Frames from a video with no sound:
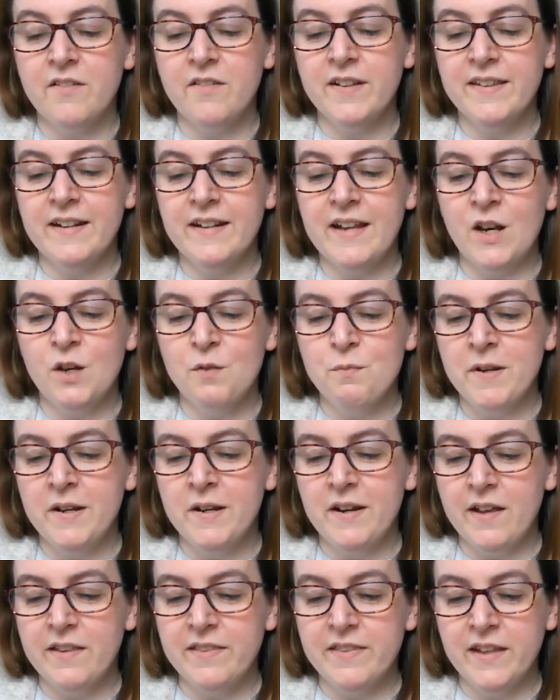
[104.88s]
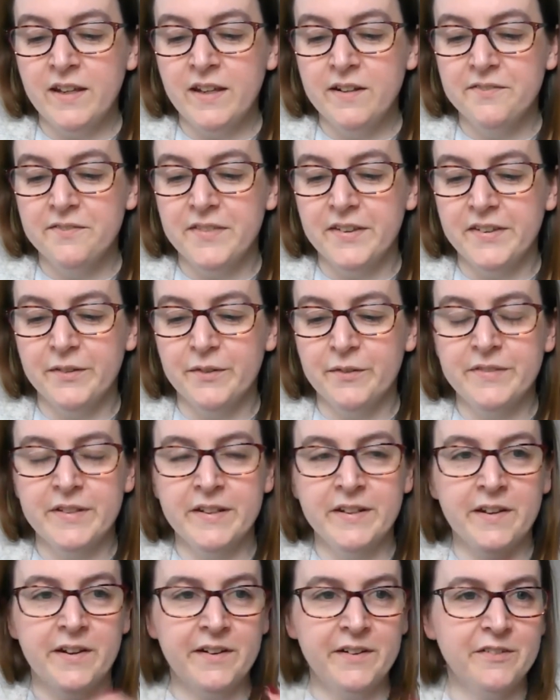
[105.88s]
There is an element, I think, of the sort of
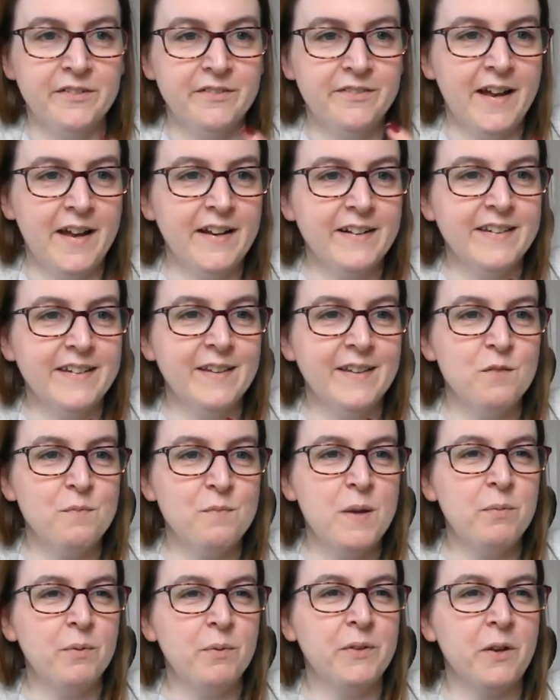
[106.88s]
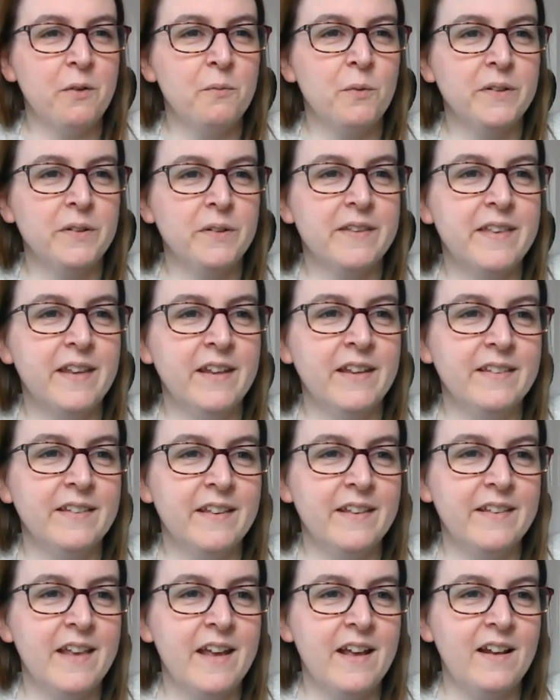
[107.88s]
denial factor that people don't want to think
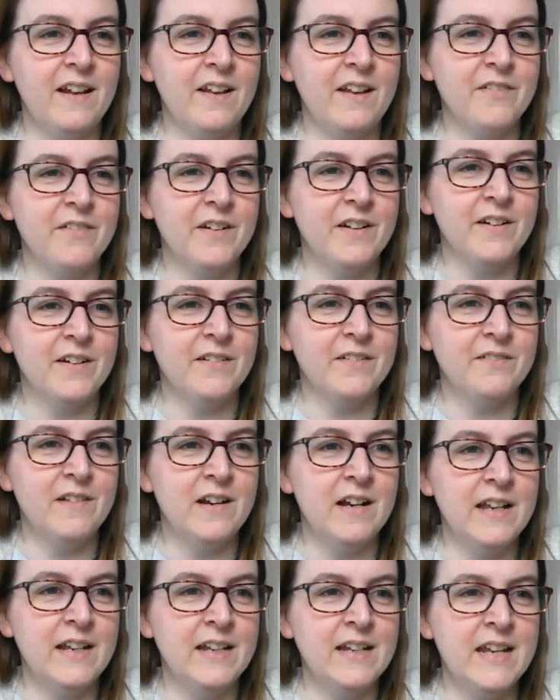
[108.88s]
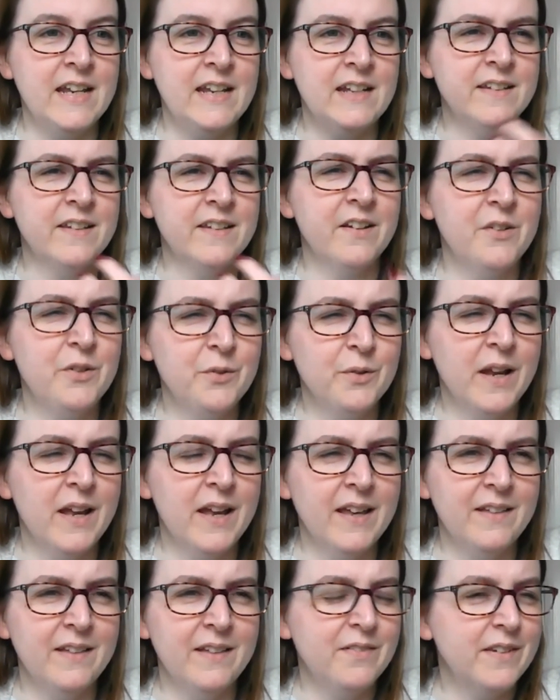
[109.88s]
that they'll ever really need social
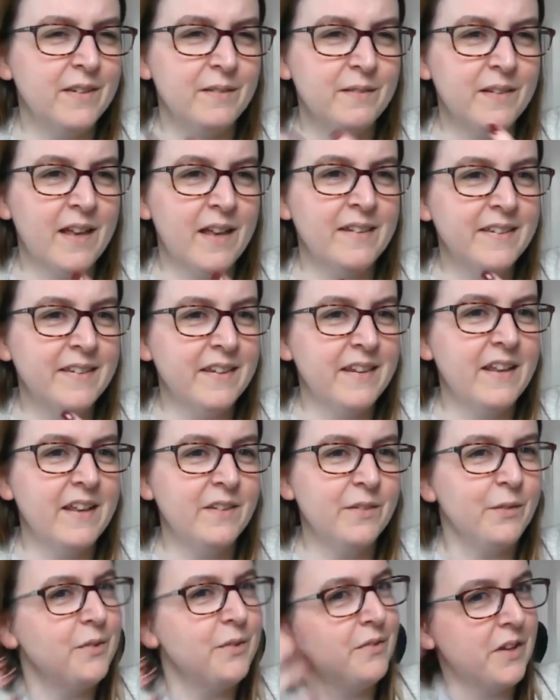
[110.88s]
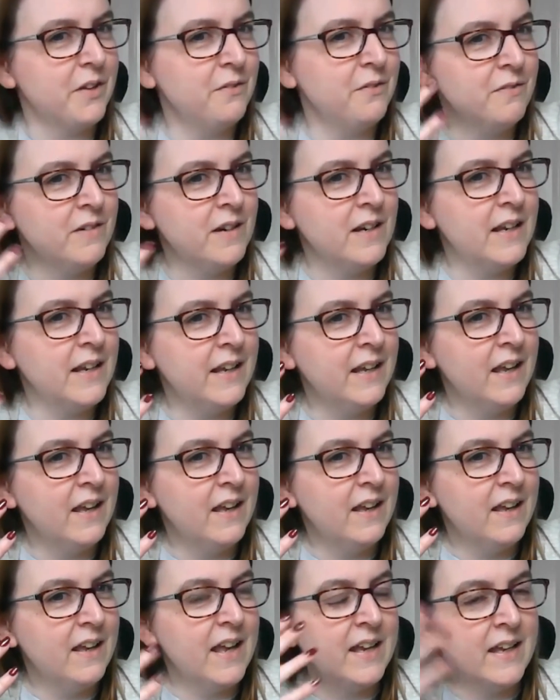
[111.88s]
care, and so they sort of don't really
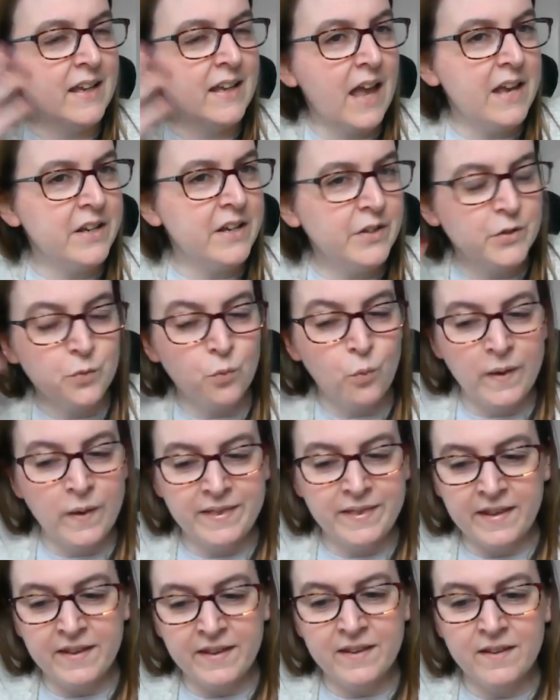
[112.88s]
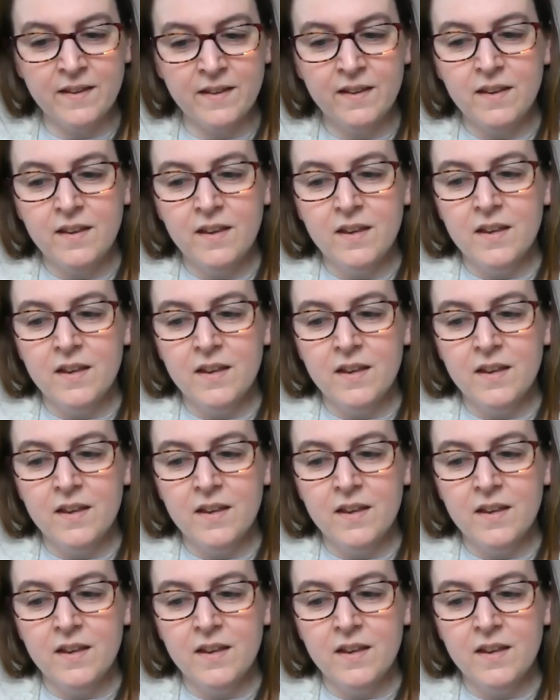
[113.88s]
engage with it.